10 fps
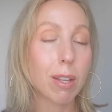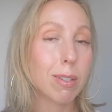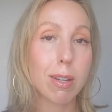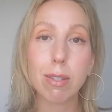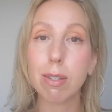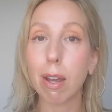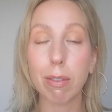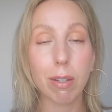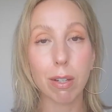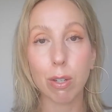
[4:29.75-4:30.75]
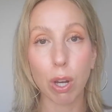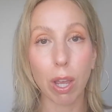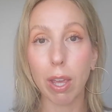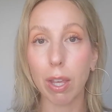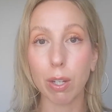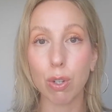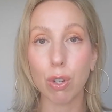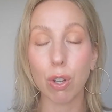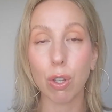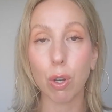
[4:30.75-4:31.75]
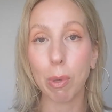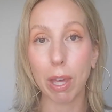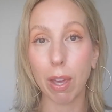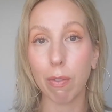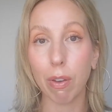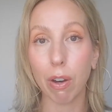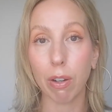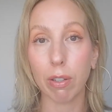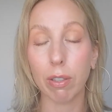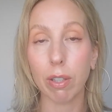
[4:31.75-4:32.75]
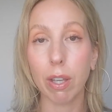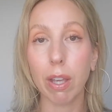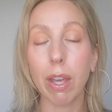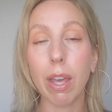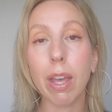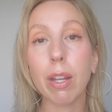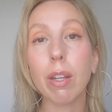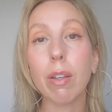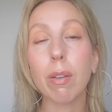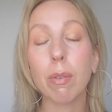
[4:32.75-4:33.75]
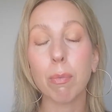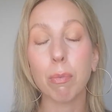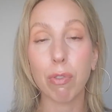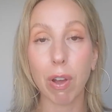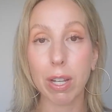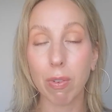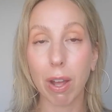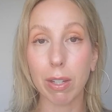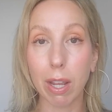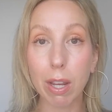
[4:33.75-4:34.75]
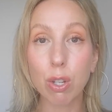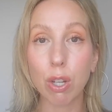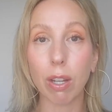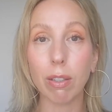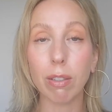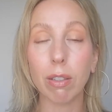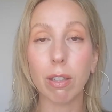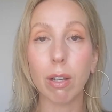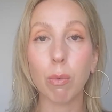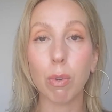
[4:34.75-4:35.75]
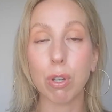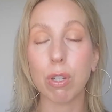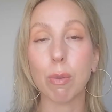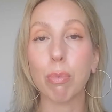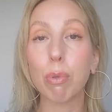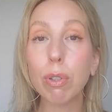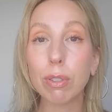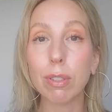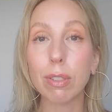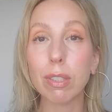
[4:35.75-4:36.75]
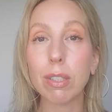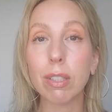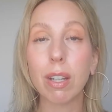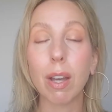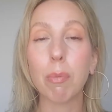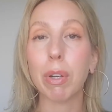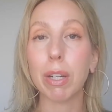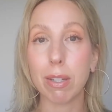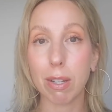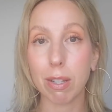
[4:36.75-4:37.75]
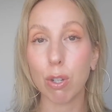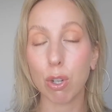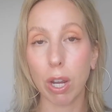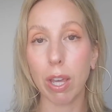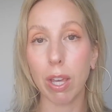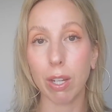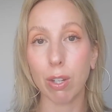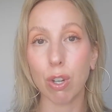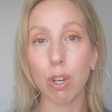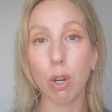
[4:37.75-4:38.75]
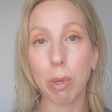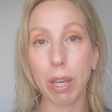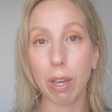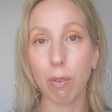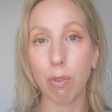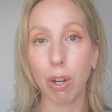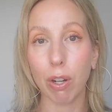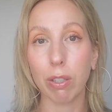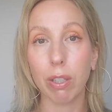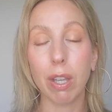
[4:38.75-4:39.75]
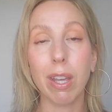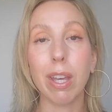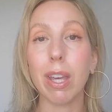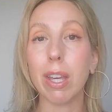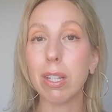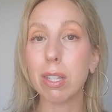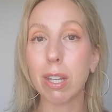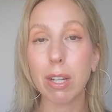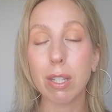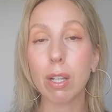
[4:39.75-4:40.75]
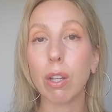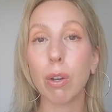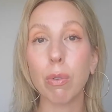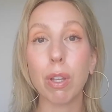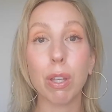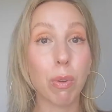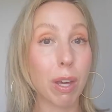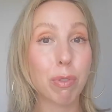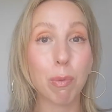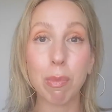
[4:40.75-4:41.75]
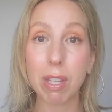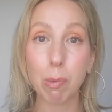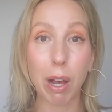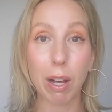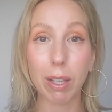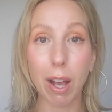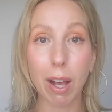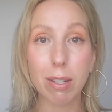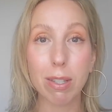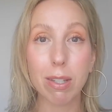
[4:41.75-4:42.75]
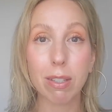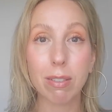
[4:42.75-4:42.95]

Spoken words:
does nothing to change your behavior. It provides validation, which is important, but it doesn't change your behavior. Insights alone that you get from this podcast,